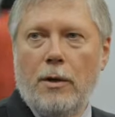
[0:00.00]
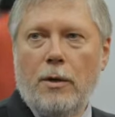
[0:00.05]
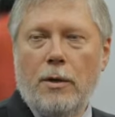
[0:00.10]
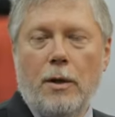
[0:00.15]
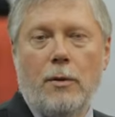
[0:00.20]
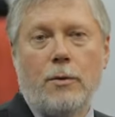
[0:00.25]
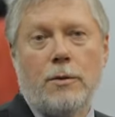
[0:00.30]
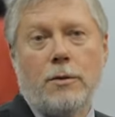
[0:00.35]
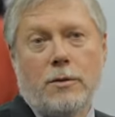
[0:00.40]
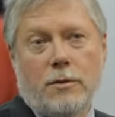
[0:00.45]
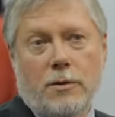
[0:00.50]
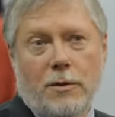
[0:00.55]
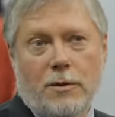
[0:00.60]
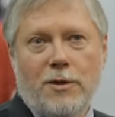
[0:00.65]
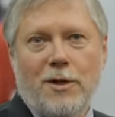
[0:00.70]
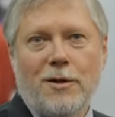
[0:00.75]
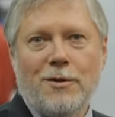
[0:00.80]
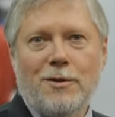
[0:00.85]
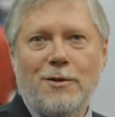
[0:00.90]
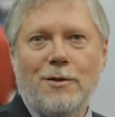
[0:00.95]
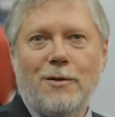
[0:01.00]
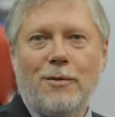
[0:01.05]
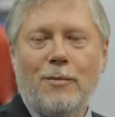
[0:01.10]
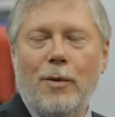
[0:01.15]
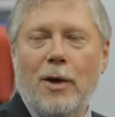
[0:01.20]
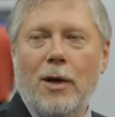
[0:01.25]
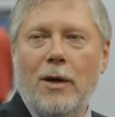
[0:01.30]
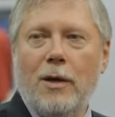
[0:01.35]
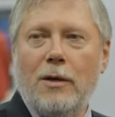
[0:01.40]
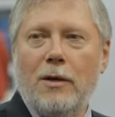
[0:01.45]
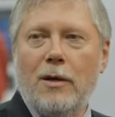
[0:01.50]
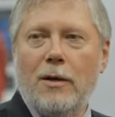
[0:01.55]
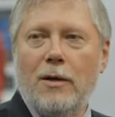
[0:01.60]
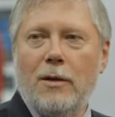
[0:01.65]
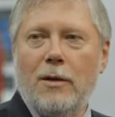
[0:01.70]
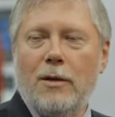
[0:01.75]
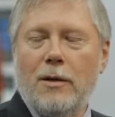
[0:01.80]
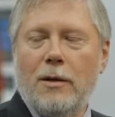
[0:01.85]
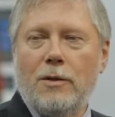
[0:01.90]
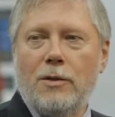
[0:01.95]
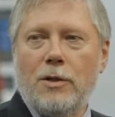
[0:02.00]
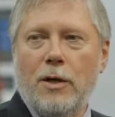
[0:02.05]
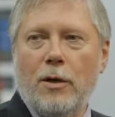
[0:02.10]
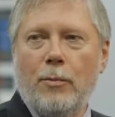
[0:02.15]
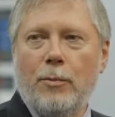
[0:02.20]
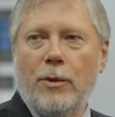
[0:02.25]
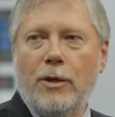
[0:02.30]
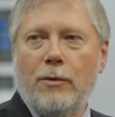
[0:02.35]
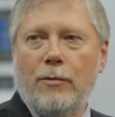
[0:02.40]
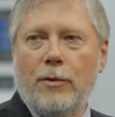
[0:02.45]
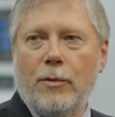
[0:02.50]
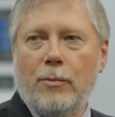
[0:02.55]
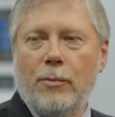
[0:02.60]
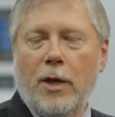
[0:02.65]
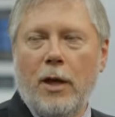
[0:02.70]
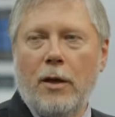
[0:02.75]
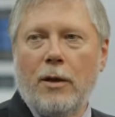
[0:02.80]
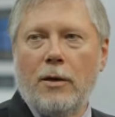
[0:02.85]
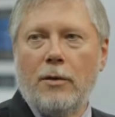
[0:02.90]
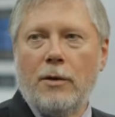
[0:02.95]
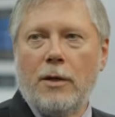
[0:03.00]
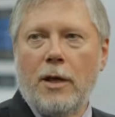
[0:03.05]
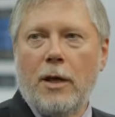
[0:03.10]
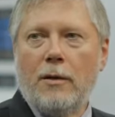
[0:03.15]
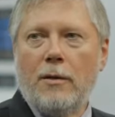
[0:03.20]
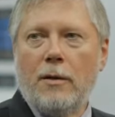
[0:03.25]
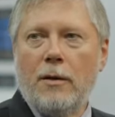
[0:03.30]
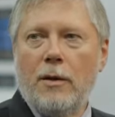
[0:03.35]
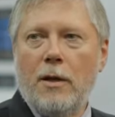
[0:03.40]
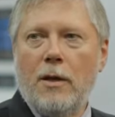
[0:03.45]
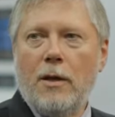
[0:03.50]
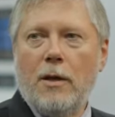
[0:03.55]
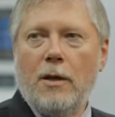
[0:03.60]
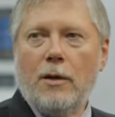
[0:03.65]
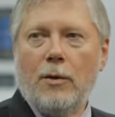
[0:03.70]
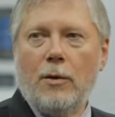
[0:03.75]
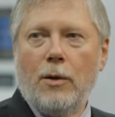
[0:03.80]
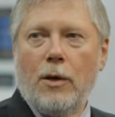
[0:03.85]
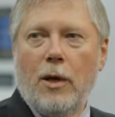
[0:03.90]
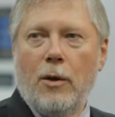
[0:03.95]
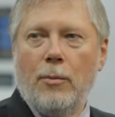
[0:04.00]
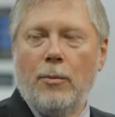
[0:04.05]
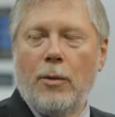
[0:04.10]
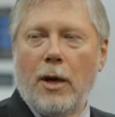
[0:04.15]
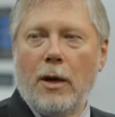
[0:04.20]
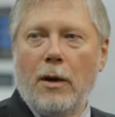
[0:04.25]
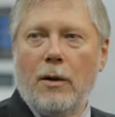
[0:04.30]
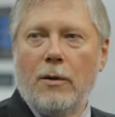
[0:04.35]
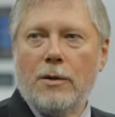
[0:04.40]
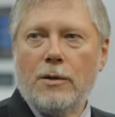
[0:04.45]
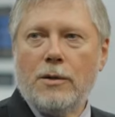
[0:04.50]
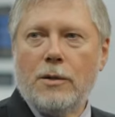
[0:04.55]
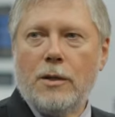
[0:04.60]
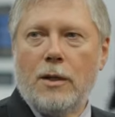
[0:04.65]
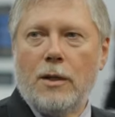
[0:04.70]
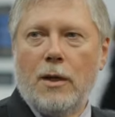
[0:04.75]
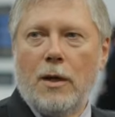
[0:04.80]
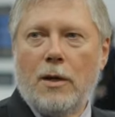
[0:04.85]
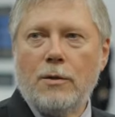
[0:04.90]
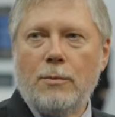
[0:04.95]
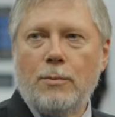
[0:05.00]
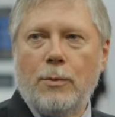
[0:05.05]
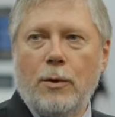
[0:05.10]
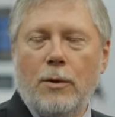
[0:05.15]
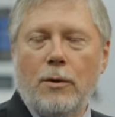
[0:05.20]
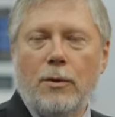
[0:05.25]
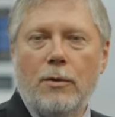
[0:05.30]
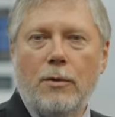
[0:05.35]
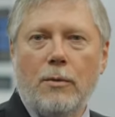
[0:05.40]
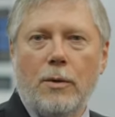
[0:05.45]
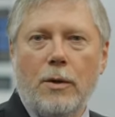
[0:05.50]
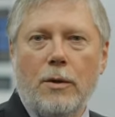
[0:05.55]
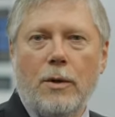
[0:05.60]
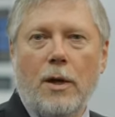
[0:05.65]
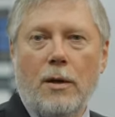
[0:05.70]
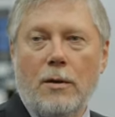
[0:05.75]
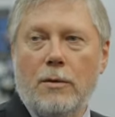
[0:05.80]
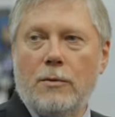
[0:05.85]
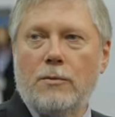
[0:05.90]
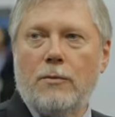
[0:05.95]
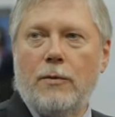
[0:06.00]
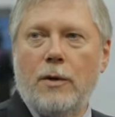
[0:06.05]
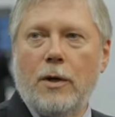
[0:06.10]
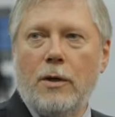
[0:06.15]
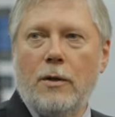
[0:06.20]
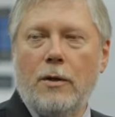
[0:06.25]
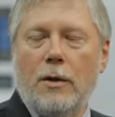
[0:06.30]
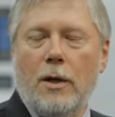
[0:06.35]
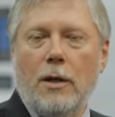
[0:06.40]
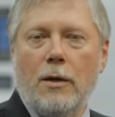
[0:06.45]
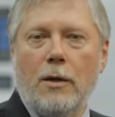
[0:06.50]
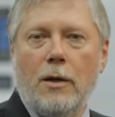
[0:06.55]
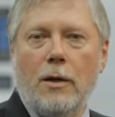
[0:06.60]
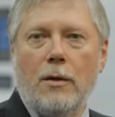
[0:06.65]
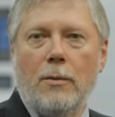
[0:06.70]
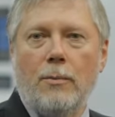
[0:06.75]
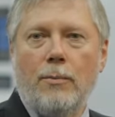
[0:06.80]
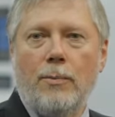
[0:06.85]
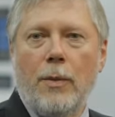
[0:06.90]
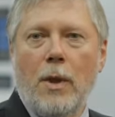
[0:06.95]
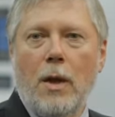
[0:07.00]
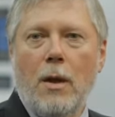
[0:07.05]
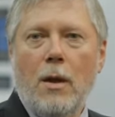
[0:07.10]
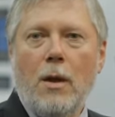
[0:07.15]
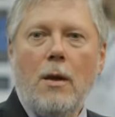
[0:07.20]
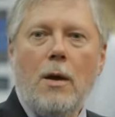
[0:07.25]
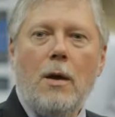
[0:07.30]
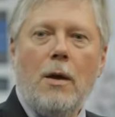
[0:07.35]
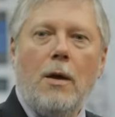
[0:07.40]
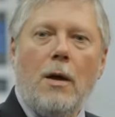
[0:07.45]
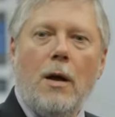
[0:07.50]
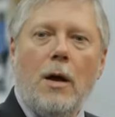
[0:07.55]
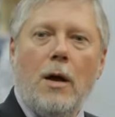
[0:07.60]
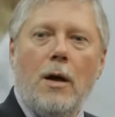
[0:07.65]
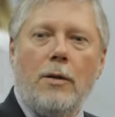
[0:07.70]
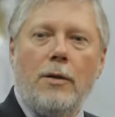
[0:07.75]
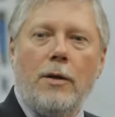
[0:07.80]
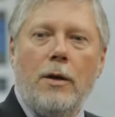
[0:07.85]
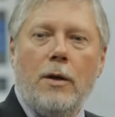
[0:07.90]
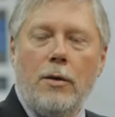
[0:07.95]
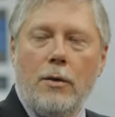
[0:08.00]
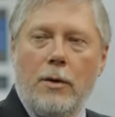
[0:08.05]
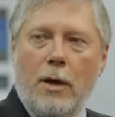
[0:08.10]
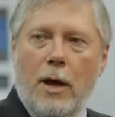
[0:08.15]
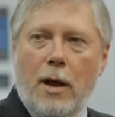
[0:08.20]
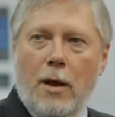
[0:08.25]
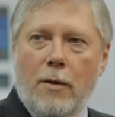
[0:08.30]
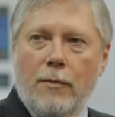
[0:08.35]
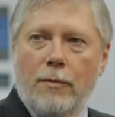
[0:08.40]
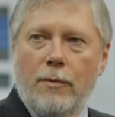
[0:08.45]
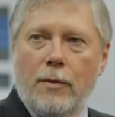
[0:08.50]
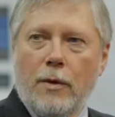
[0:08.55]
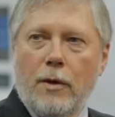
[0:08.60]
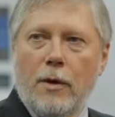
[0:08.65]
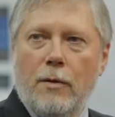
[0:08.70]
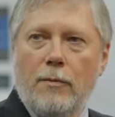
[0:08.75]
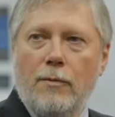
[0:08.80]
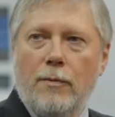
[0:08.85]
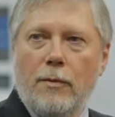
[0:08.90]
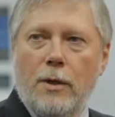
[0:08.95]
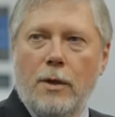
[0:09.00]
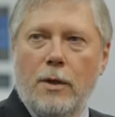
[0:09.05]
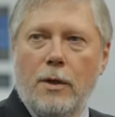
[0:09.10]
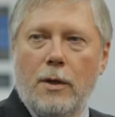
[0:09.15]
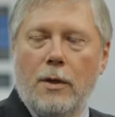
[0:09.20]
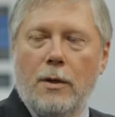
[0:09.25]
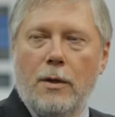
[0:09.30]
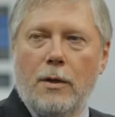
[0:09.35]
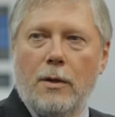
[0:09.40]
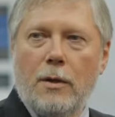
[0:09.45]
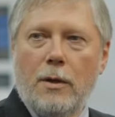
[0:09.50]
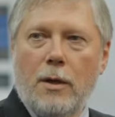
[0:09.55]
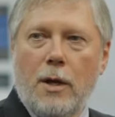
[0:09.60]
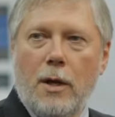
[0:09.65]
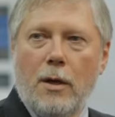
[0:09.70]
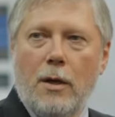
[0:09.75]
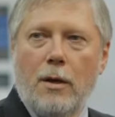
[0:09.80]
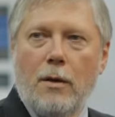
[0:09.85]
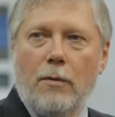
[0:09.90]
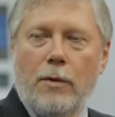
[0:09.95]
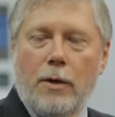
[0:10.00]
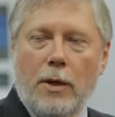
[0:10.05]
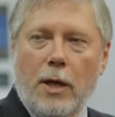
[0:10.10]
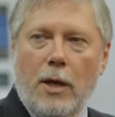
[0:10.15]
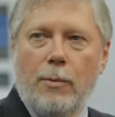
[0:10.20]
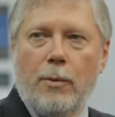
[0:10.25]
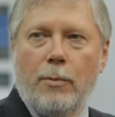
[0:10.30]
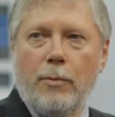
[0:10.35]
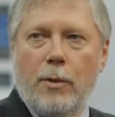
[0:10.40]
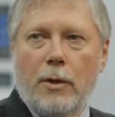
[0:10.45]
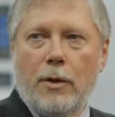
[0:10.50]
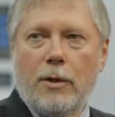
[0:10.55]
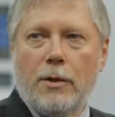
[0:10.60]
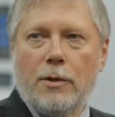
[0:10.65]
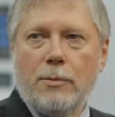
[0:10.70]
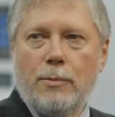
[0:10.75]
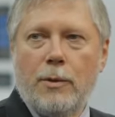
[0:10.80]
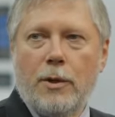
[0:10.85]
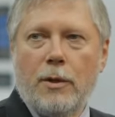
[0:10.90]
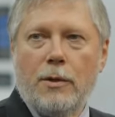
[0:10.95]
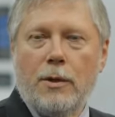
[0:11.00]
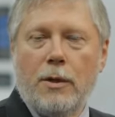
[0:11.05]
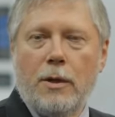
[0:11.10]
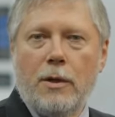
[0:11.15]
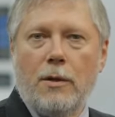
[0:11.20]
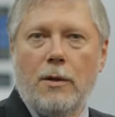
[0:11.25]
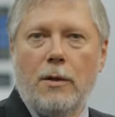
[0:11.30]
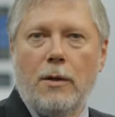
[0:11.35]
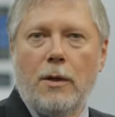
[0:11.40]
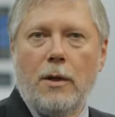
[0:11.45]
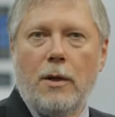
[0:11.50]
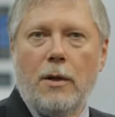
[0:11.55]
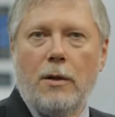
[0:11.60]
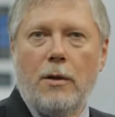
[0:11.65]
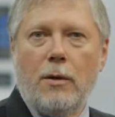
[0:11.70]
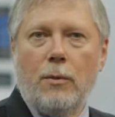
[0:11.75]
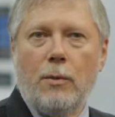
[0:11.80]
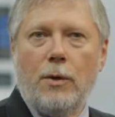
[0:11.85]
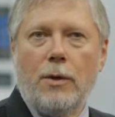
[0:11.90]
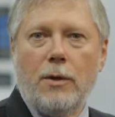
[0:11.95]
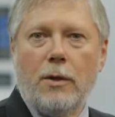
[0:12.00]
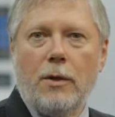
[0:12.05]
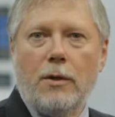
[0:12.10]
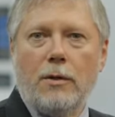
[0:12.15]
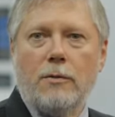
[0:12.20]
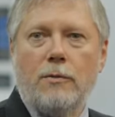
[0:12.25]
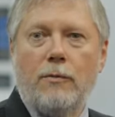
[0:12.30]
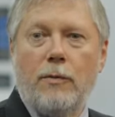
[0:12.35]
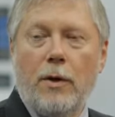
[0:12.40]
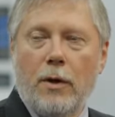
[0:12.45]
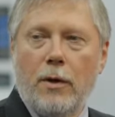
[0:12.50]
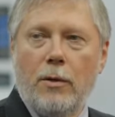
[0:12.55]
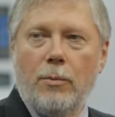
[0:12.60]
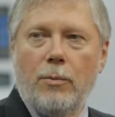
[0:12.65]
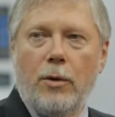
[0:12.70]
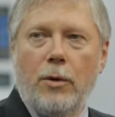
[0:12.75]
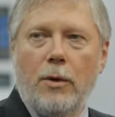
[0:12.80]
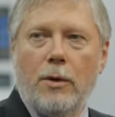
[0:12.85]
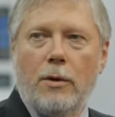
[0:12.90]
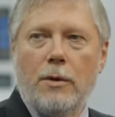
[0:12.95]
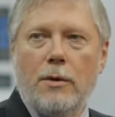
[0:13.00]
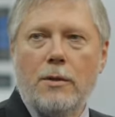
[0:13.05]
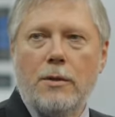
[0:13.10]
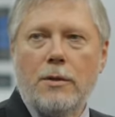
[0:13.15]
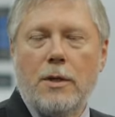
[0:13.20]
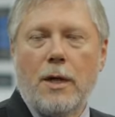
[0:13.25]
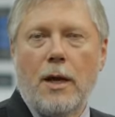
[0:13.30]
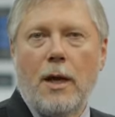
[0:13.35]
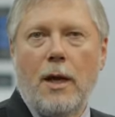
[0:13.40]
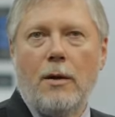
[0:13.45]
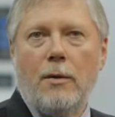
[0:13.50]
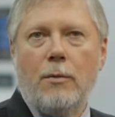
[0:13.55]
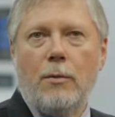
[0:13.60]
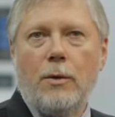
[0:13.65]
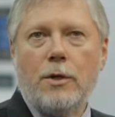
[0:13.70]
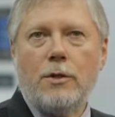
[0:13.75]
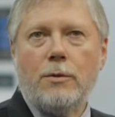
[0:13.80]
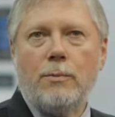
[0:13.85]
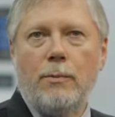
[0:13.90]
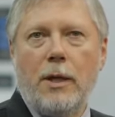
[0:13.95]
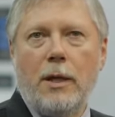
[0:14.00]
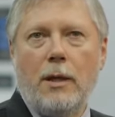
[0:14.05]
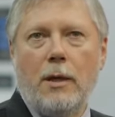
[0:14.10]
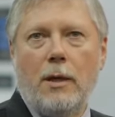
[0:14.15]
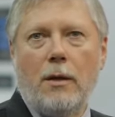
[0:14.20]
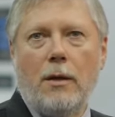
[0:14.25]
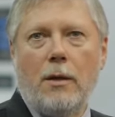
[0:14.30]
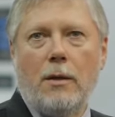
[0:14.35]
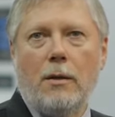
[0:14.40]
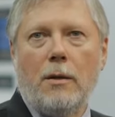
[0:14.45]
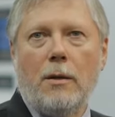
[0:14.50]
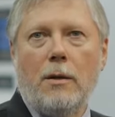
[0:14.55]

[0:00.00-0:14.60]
That was a suggestion by uh, a gentleman from Gallaudet who came by our C E S booth. We thought that was a very good idea. Uh, the other half of the, uh, ca of the capabilities built in uh, that we think is very important is to add rich media